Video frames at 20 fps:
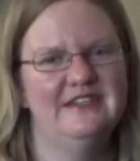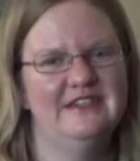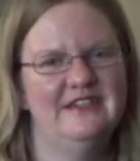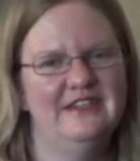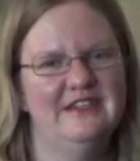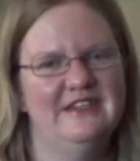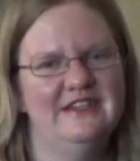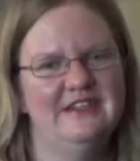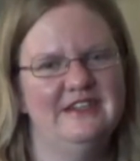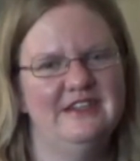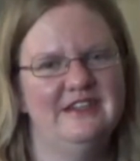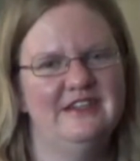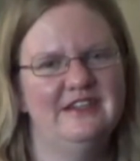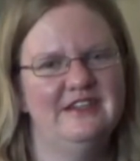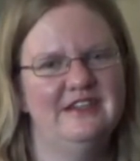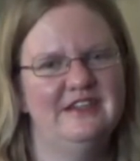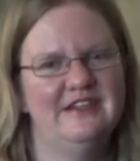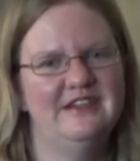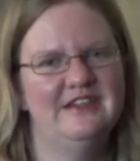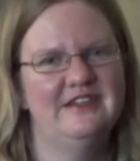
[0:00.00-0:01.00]

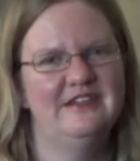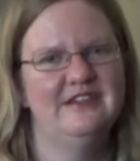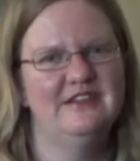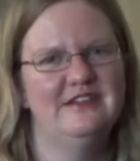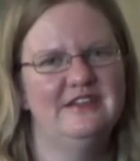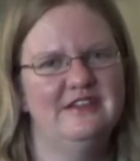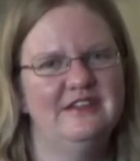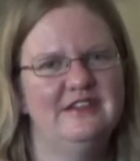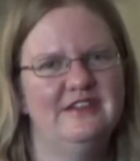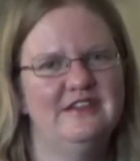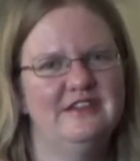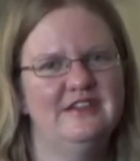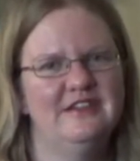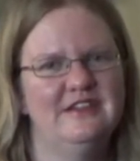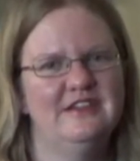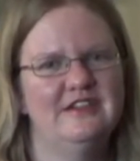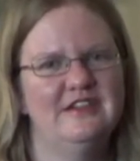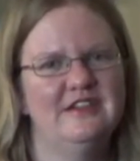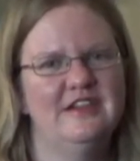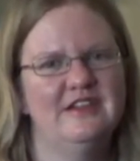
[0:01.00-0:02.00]

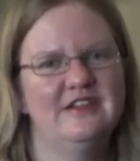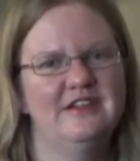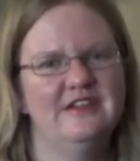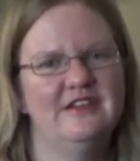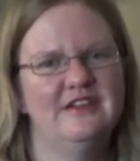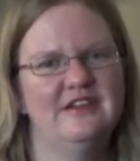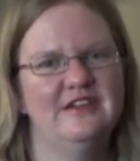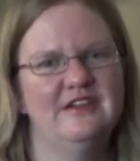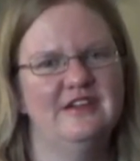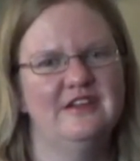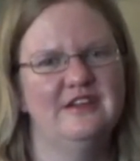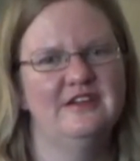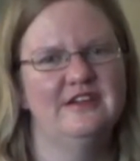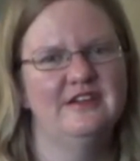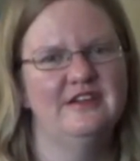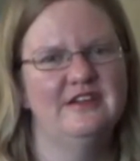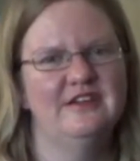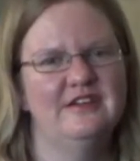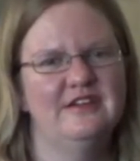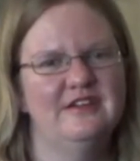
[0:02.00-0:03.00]

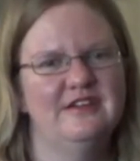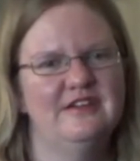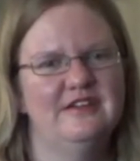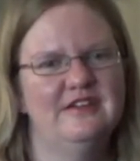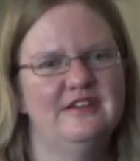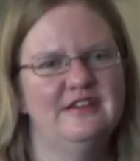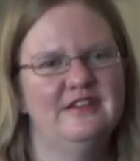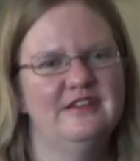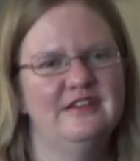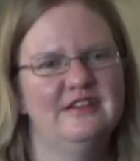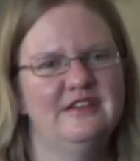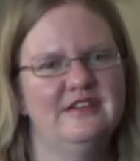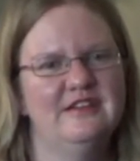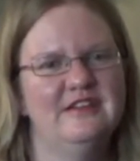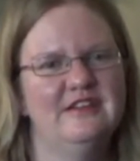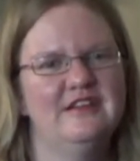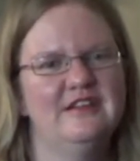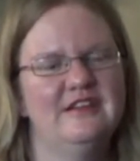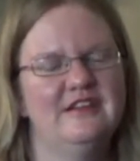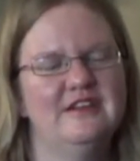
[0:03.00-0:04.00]

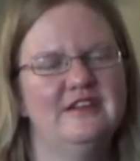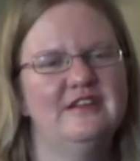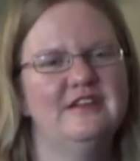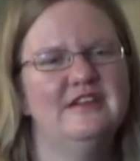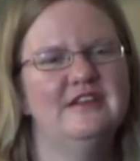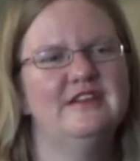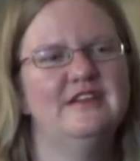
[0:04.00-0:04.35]
(silent)